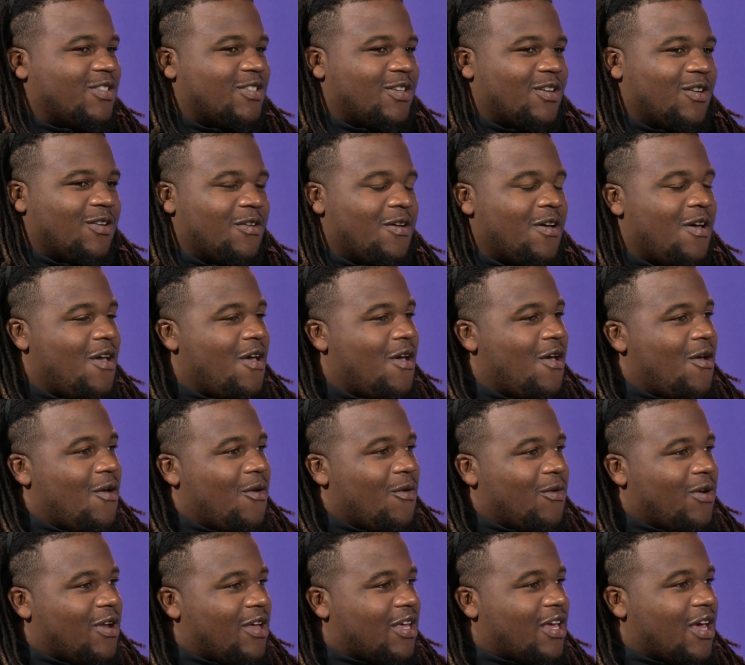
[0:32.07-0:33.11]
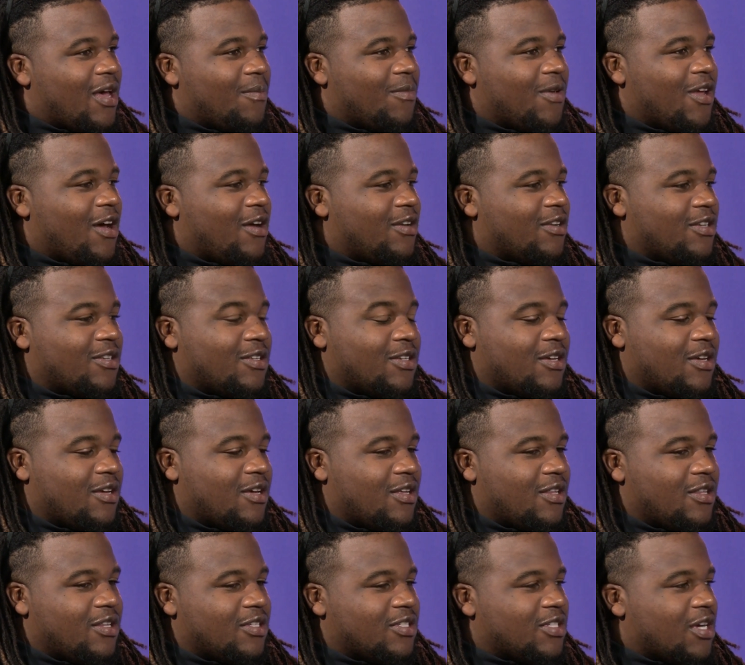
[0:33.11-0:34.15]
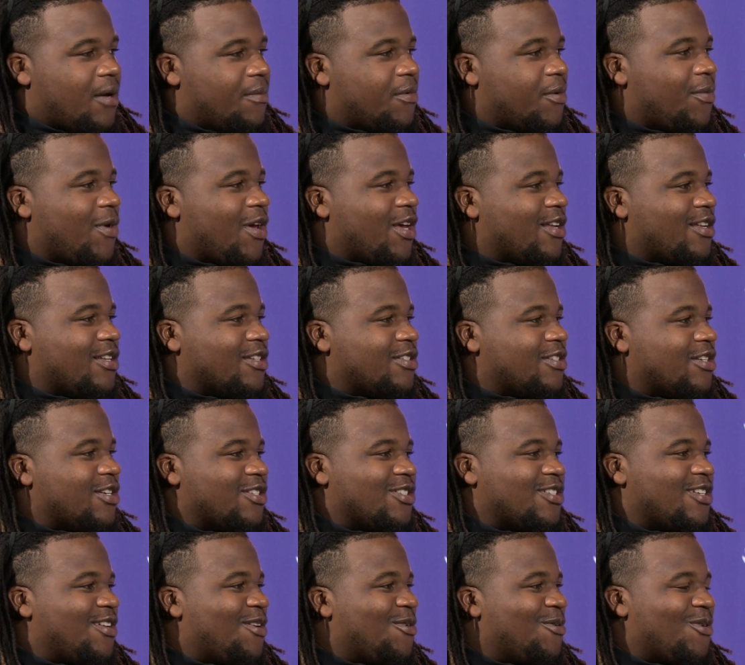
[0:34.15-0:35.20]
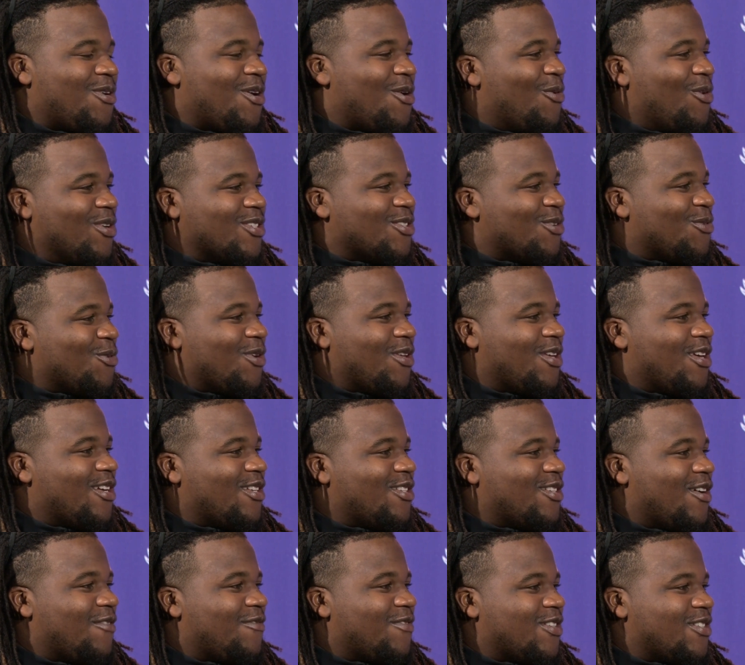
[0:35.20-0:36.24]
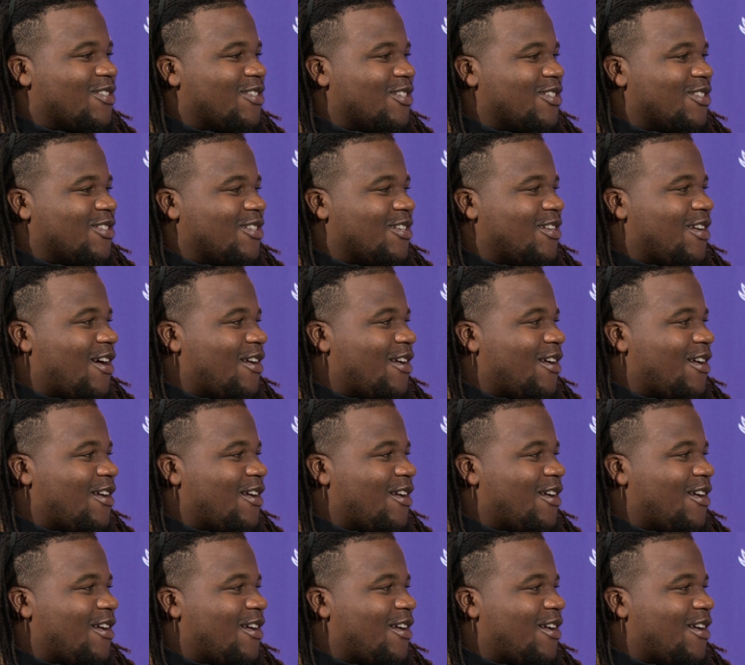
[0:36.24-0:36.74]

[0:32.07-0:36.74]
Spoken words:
So when it came down to the time to make a decision, it wasn't really a tough decision.